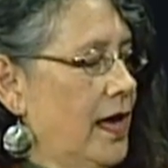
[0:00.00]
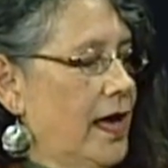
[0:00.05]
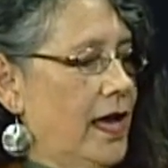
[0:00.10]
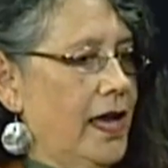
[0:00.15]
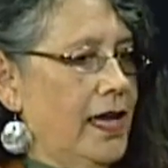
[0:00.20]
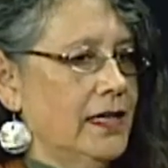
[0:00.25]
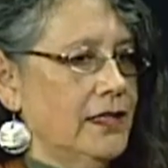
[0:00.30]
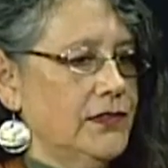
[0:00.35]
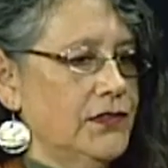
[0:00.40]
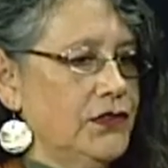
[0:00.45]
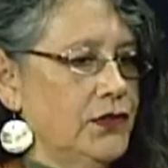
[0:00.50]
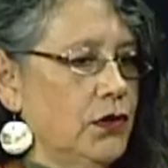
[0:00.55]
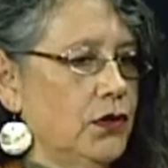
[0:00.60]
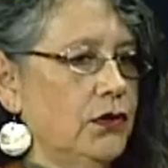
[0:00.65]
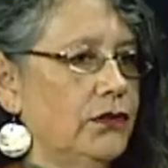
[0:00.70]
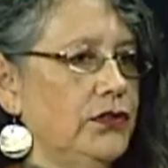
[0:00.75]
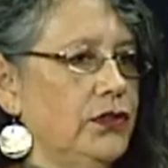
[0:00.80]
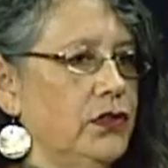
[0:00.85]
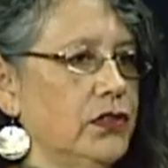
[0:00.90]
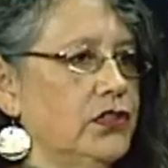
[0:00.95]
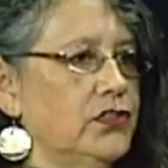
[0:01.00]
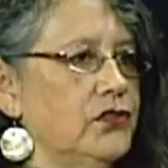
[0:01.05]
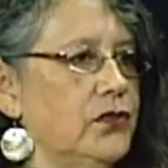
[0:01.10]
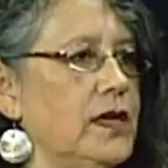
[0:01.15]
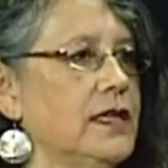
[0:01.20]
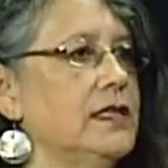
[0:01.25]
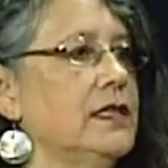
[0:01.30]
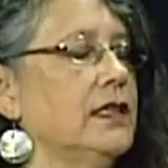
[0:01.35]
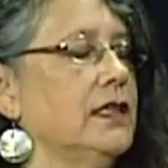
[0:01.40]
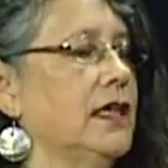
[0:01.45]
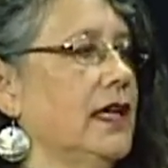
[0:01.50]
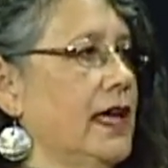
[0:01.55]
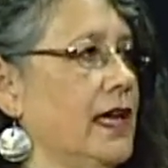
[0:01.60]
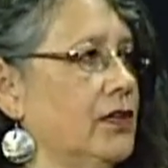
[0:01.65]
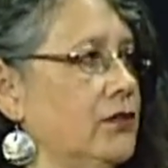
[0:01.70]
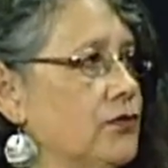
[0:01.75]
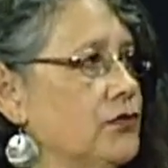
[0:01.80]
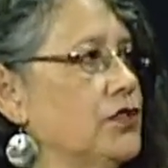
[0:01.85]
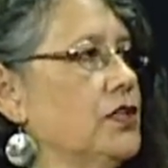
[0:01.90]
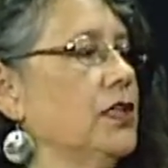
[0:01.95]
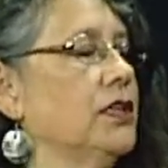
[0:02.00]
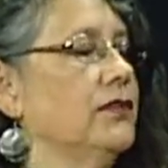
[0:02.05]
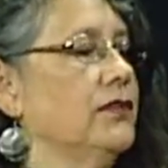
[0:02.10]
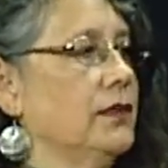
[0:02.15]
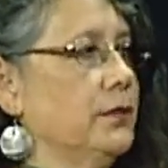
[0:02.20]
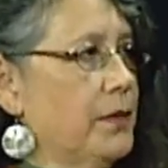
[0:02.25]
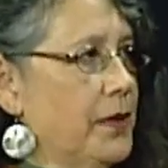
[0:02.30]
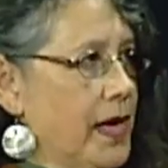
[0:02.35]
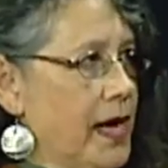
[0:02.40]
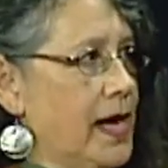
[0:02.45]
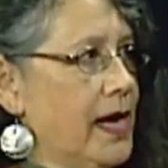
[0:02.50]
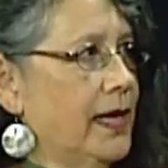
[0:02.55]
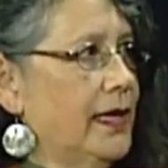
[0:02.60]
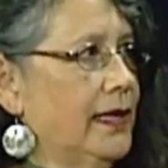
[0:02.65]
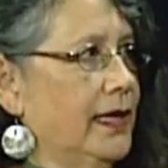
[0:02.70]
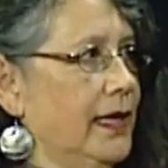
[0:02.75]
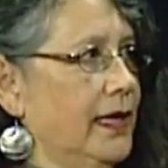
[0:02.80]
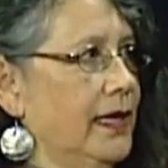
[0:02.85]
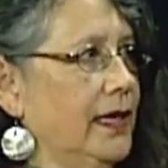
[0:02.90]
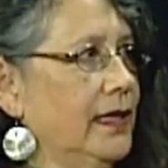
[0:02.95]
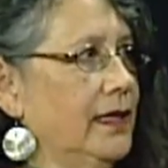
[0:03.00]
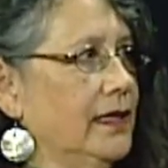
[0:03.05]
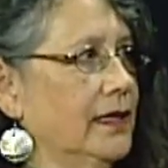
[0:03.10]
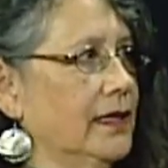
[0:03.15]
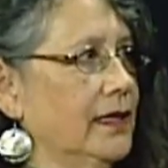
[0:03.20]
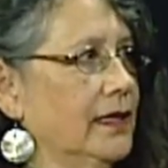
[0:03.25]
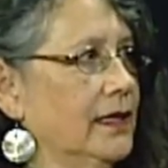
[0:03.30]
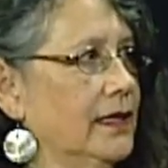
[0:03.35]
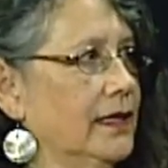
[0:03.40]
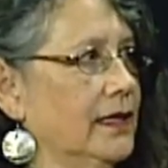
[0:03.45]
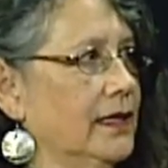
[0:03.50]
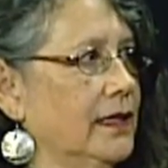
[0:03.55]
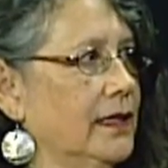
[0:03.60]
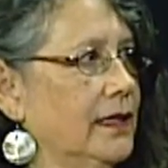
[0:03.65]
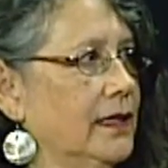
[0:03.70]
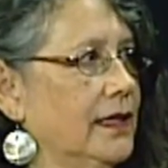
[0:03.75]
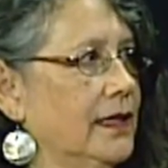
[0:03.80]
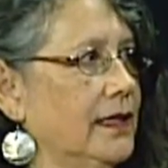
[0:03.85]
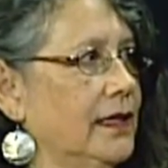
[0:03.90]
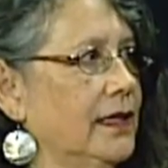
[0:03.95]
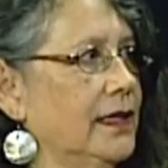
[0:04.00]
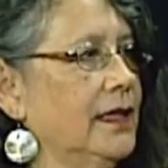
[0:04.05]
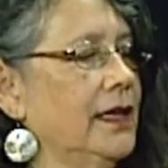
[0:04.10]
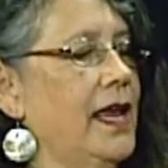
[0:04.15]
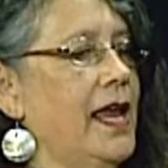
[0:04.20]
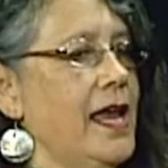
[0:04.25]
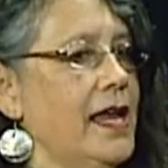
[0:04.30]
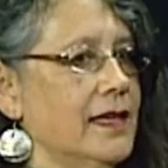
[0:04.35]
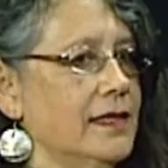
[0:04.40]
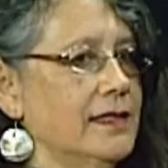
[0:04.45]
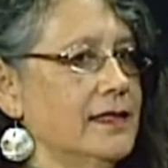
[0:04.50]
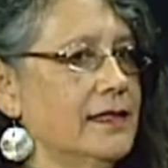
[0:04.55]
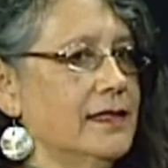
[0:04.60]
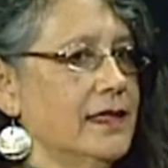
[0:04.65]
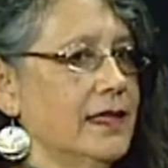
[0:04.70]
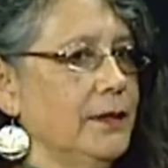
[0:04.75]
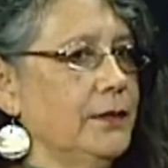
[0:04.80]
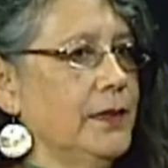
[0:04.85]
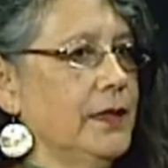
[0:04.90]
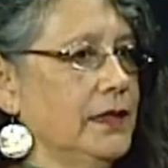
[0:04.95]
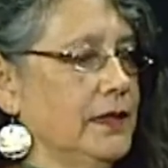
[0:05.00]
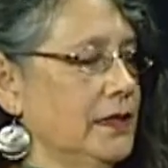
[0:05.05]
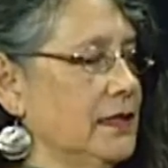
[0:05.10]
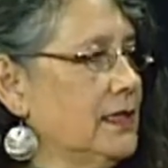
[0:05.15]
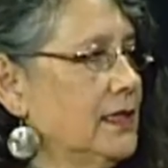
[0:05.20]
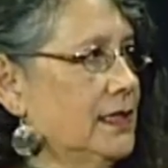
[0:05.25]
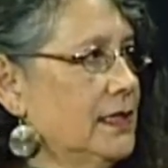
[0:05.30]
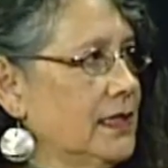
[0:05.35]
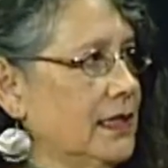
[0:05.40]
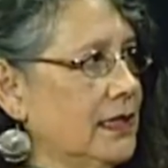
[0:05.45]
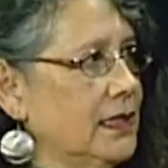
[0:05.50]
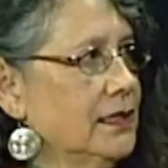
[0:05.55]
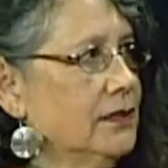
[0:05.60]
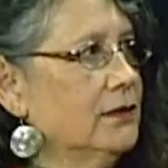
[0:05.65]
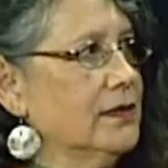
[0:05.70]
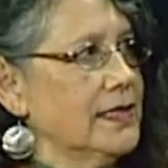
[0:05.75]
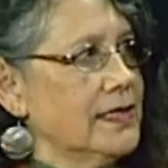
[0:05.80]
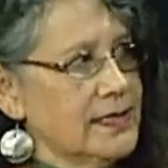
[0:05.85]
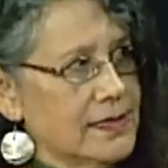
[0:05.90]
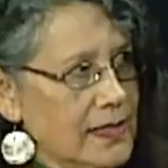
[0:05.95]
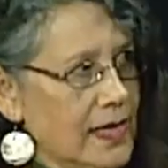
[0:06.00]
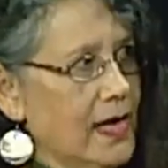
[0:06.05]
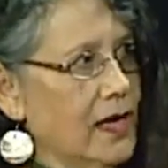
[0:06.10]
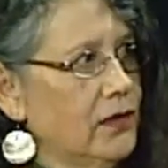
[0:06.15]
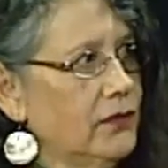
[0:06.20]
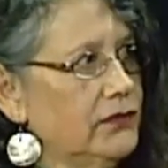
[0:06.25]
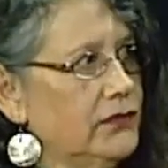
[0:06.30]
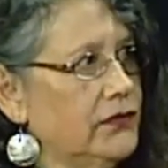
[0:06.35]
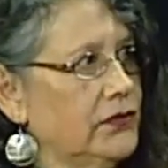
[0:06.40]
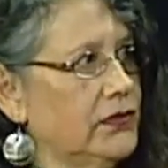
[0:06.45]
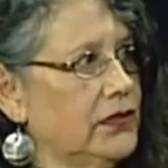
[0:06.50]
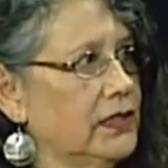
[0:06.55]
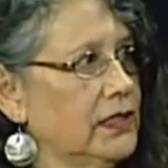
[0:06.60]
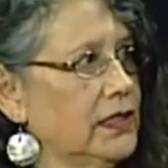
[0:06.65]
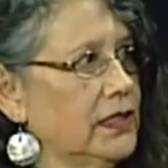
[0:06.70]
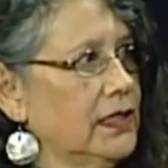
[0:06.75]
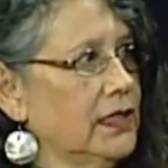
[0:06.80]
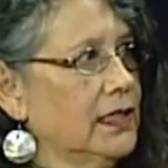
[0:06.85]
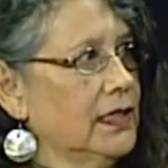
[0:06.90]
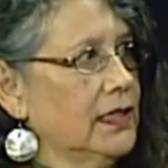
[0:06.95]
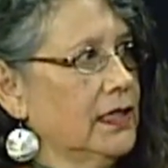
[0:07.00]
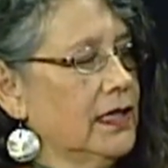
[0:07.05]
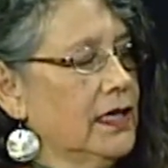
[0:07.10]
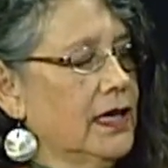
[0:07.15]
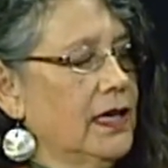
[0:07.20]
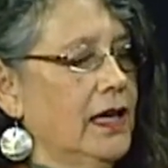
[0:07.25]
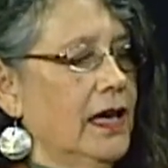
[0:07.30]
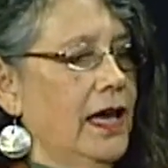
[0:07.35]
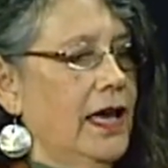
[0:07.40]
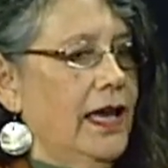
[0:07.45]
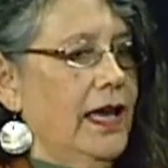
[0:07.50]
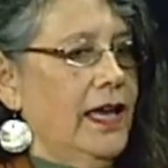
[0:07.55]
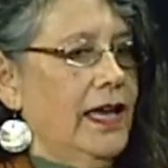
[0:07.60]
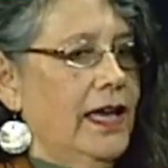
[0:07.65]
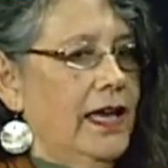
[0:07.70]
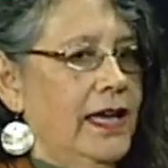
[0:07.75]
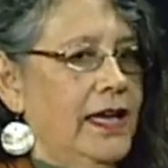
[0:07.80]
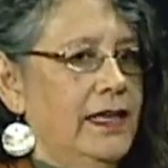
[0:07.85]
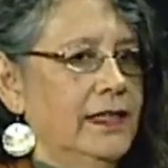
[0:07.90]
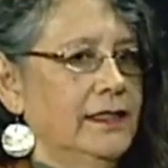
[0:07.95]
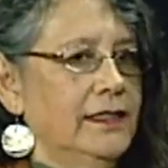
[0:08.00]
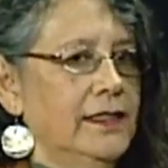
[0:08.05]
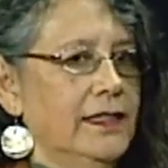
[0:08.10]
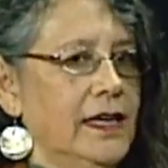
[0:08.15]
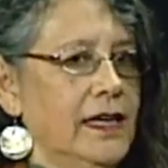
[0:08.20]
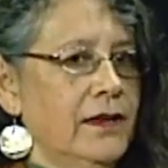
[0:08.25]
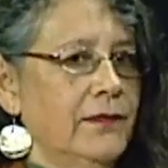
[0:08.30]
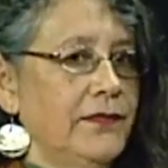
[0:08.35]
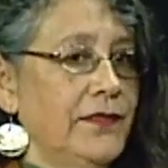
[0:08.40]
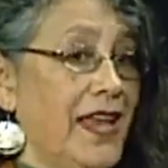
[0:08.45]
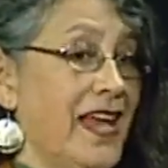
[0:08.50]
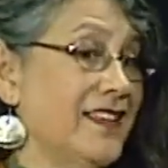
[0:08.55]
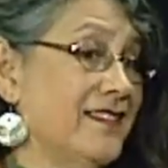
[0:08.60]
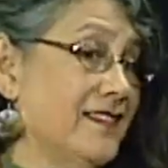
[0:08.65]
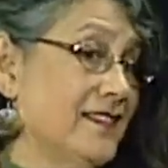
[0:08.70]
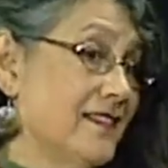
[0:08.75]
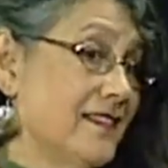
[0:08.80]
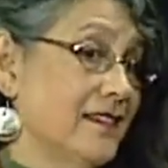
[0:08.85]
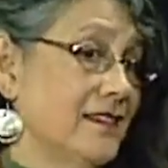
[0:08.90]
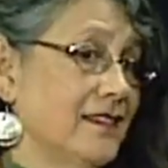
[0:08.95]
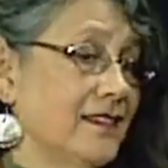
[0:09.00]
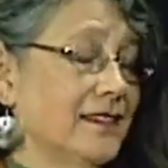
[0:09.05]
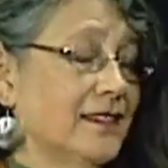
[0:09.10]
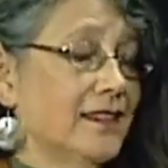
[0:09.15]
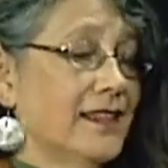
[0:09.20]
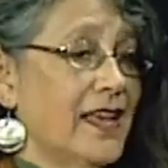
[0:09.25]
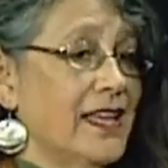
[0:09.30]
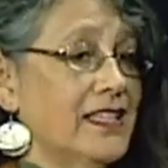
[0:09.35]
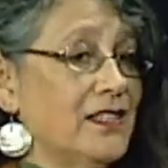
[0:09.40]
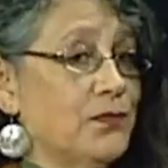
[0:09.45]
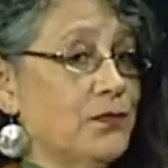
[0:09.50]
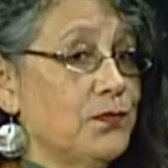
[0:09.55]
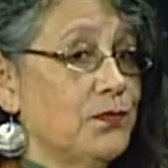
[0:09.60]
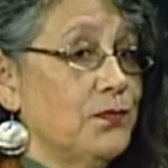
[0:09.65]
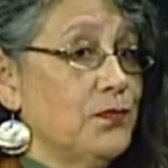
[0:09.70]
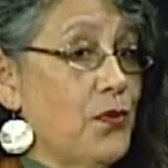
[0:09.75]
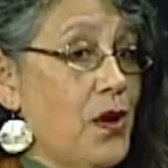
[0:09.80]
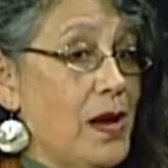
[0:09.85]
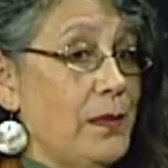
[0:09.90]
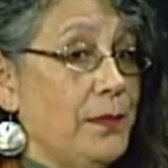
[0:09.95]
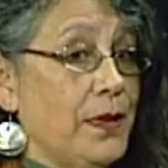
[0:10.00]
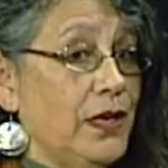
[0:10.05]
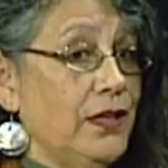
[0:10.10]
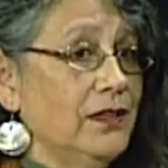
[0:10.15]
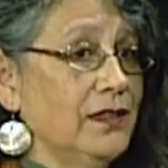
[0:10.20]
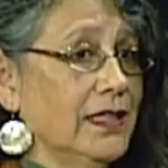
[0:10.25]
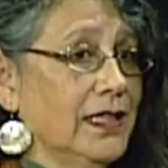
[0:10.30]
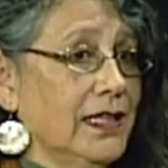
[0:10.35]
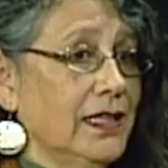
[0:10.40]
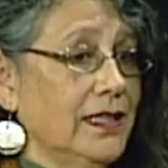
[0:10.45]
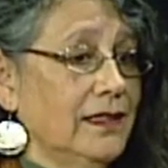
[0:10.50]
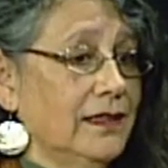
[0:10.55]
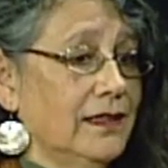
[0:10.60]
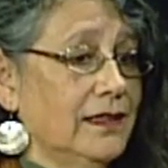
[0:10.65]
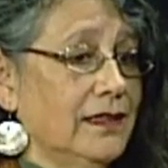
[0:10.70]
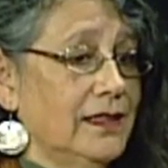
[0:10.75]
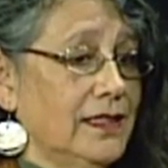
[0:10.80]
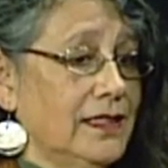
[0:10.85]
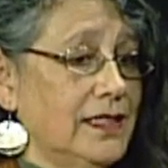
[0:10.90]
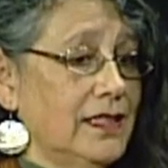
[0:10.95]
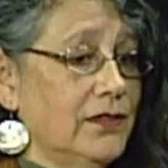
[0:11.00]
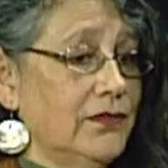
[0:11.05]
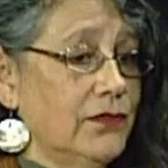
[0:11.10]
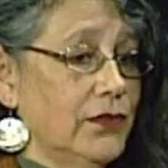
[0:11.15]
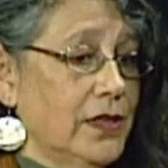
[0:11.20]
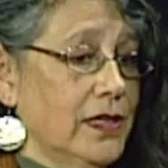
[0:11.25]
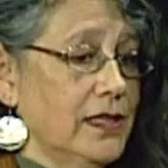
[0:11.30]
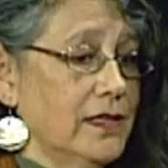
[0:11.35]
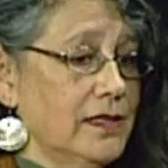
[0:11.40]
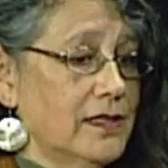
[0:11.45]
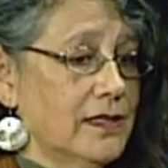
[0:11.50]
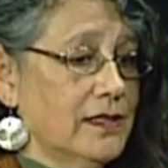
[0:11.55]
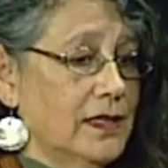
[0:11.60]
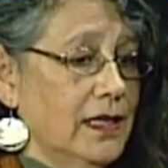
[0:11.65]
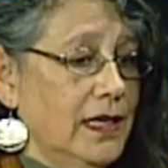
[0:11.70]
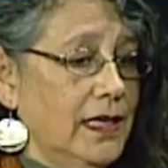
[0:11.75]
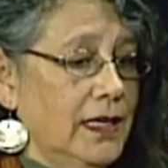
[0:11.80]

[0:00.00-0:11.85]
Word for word: And so if you're addressing the energy of the body, it has the ability to heal itself. And um, that's, that's primarily the difference.